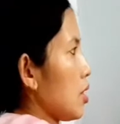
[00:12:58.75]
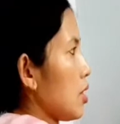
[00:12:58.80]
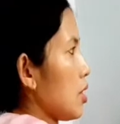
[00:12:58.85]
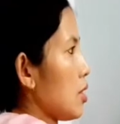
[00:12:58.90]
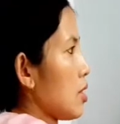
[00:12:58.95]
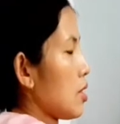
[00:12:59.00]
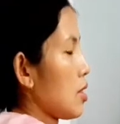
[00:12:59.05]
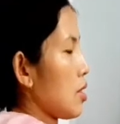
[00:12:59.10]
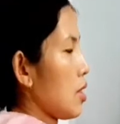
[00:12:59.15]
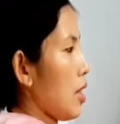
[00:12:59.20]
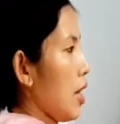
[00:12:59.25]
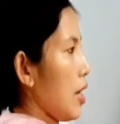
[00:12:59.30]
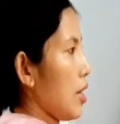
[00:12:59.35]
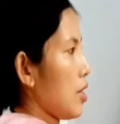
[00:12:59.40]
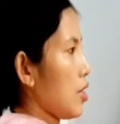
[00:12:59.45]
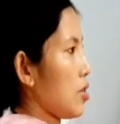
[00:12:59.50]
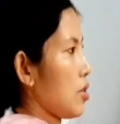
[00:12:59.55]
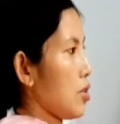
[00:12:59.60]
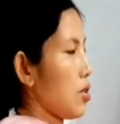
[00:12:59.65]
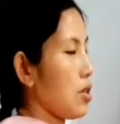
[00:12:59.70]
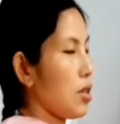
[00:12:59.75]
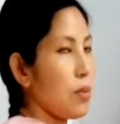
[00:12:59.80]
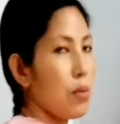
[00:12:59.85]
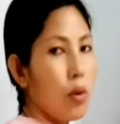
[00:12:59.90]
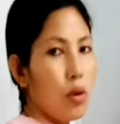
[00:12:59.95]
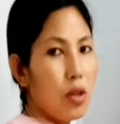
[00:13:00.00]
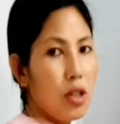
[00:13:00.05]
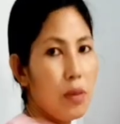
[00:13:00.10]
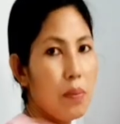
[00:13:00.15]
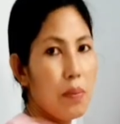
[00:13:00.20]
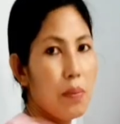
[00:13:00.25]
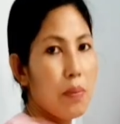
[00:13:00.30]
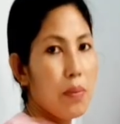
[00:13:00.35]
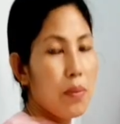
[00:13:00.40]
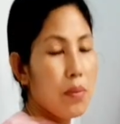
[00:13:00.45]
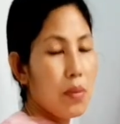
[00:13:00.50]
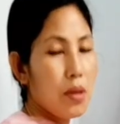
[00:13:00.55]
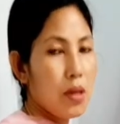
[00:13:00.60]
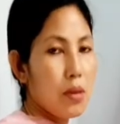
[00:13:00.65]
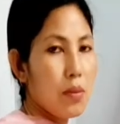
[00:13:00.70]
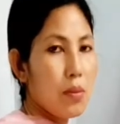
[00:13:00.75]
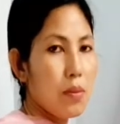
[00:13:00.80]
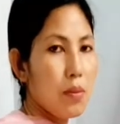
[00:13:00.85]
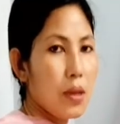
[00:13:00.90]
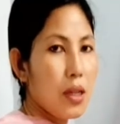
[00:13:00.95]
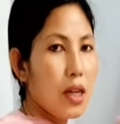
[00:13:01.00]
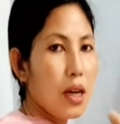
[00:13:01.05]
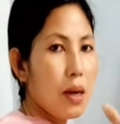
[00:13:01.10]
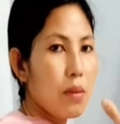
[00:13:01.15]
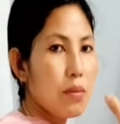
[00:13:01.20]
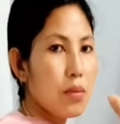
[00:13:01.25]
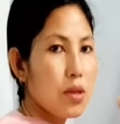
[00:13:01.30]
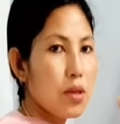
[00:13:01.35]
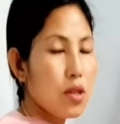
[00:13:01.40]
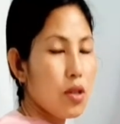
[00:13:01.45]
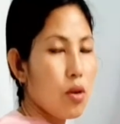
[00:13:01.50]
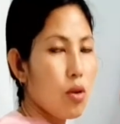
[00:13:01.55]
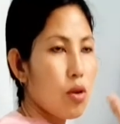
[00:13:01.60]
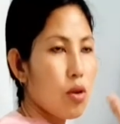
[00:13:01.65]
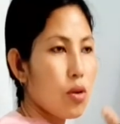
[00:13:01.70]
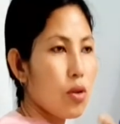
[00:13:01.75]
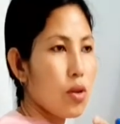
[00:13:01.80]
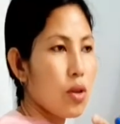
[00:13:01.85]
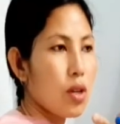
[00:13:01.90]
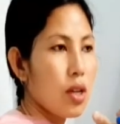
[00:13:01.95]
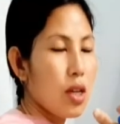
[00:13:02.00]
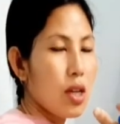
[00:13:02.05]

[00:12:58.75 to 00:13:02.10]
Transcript: is that the body becomes or